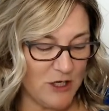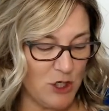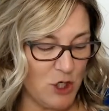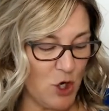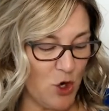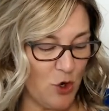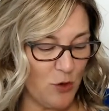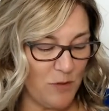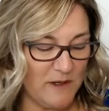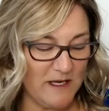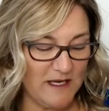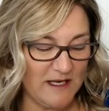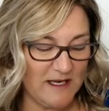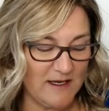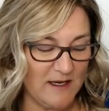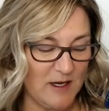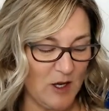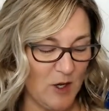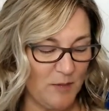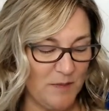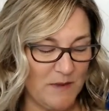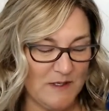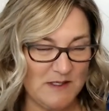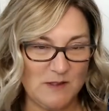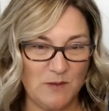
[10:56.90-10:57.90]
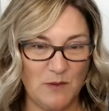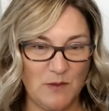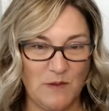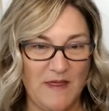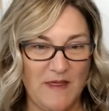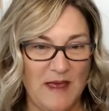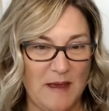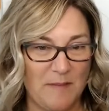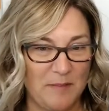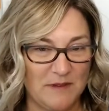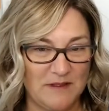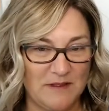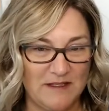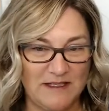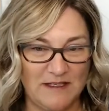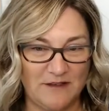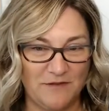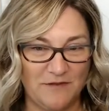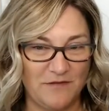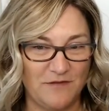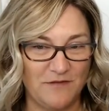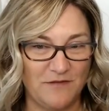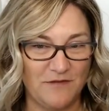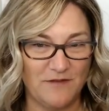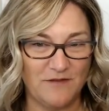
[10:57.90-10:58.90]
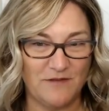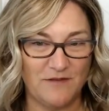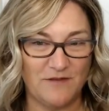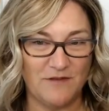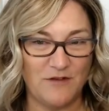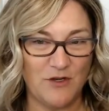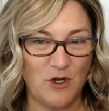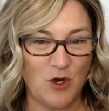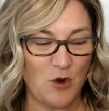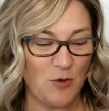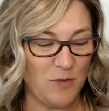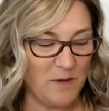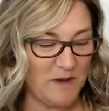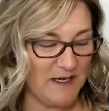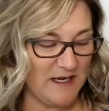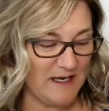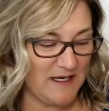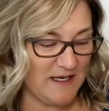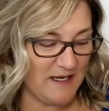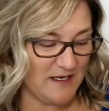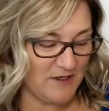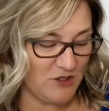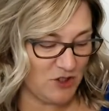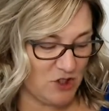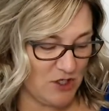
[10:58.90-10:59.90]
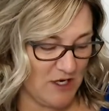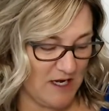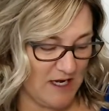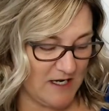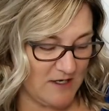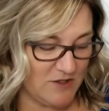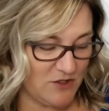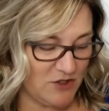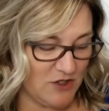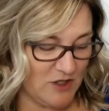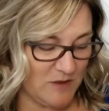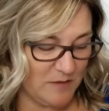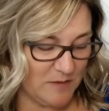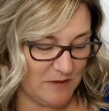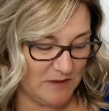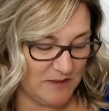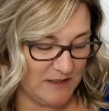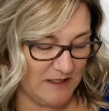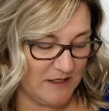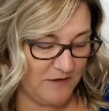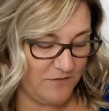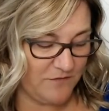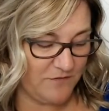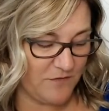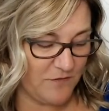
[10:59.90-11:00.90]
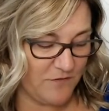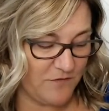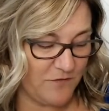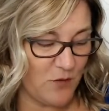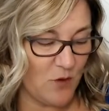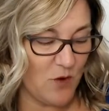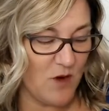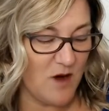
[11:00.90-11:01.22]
And nobody can help us with that belief. Nobody can change the belief